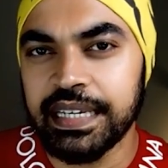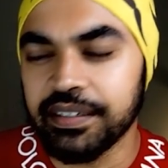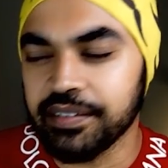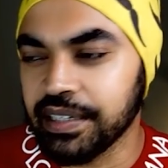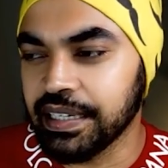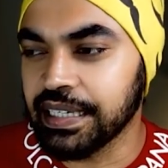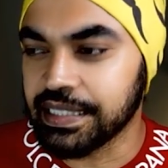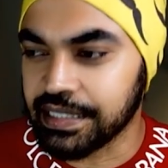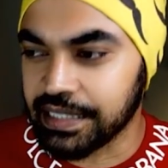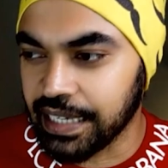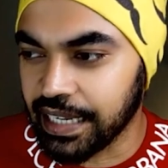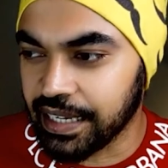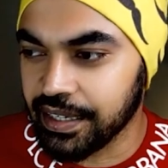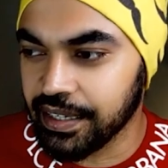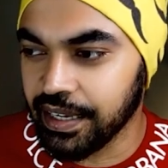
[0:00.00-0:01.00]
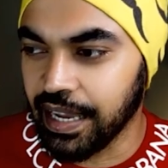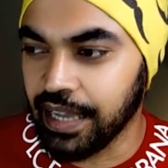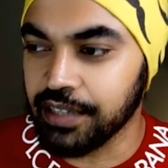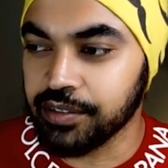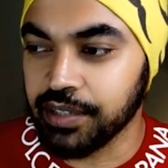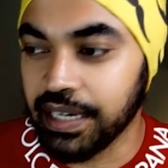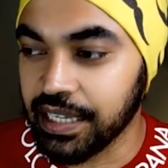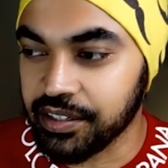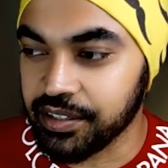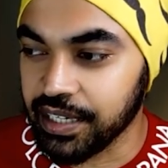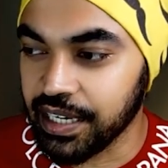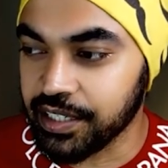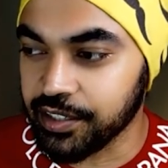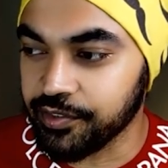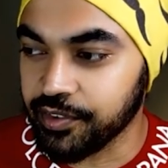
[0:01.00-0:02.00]
really slick and really
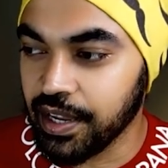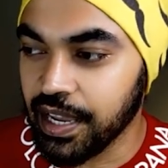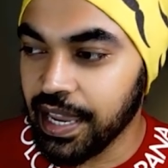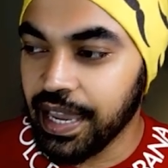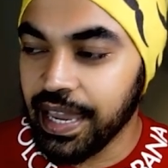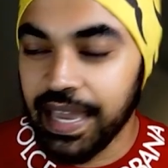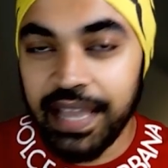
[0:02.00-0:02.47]
creative. In